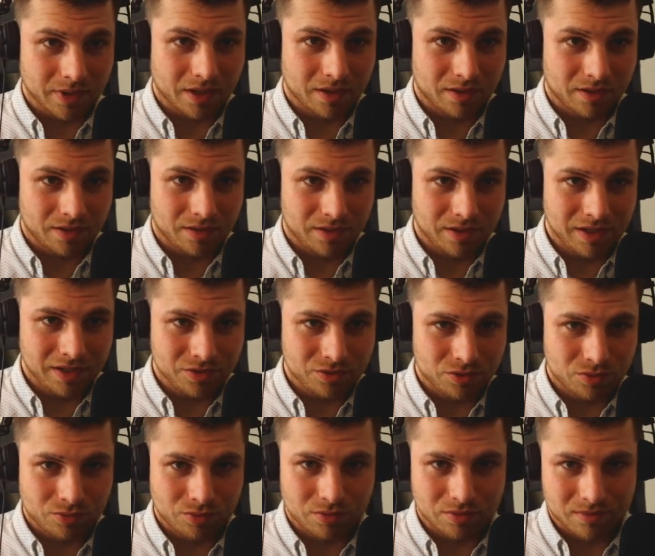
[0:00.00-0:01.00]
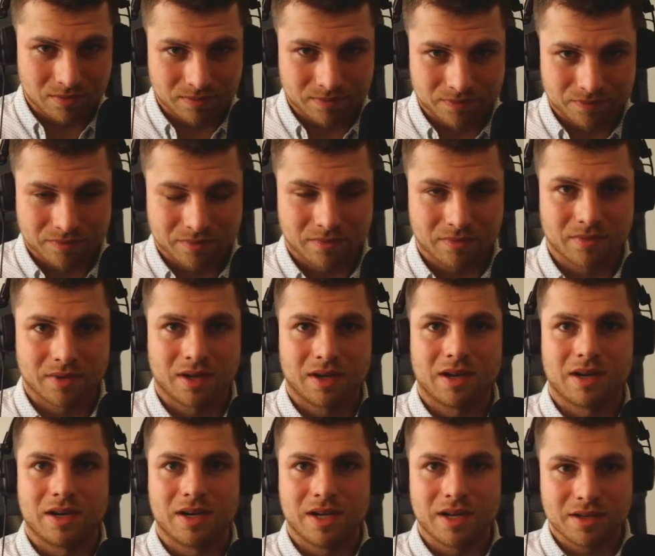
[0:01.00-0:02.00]
These two
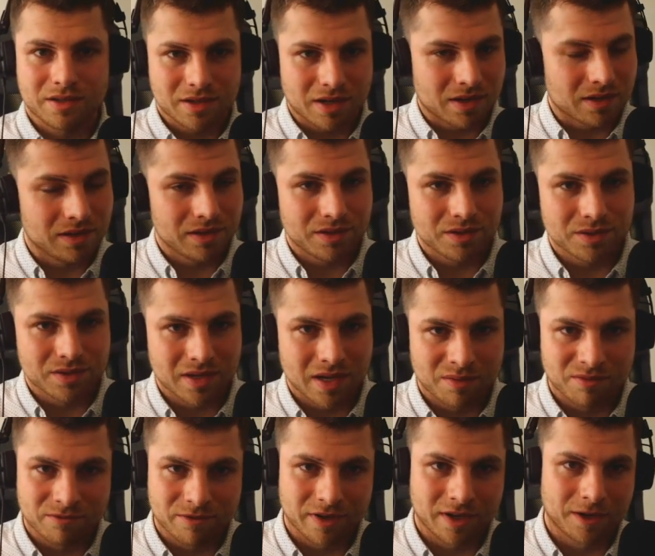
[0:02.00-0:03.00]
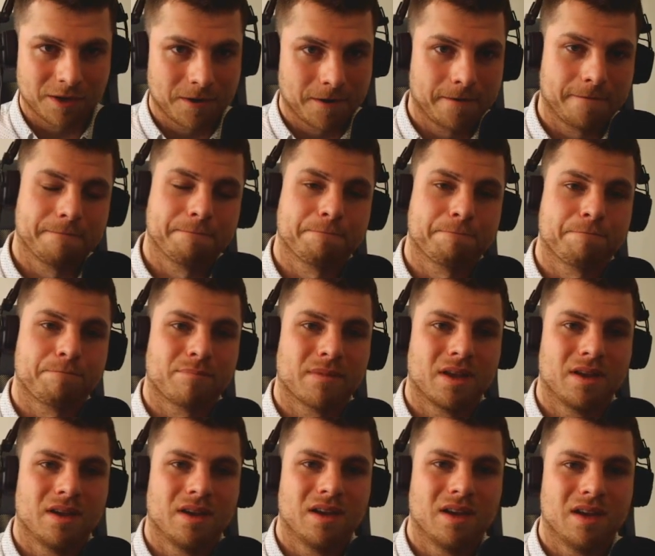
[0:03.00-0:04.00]
are exactly the same thing.
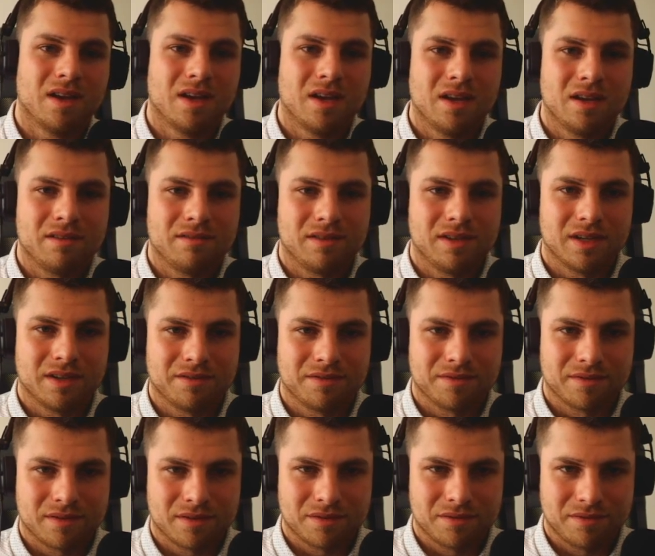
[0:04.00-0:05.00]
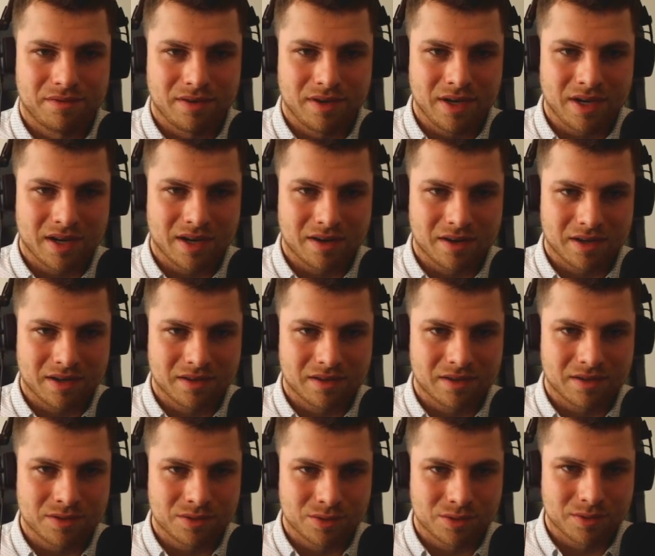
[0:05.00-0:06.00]
We have 3
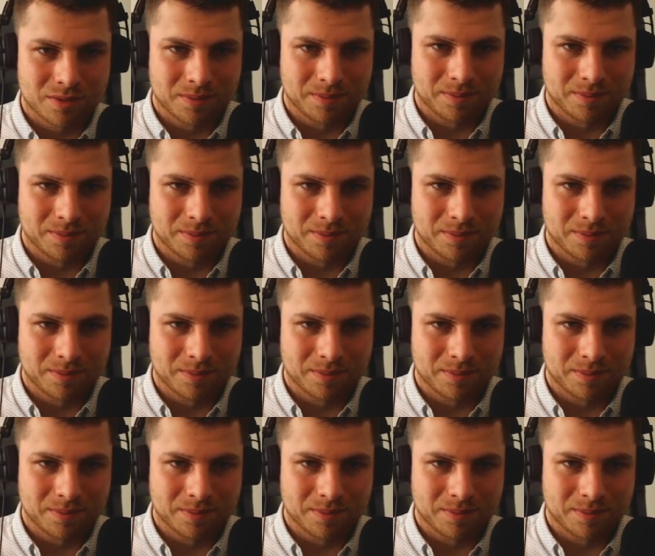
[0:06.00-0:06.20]
characters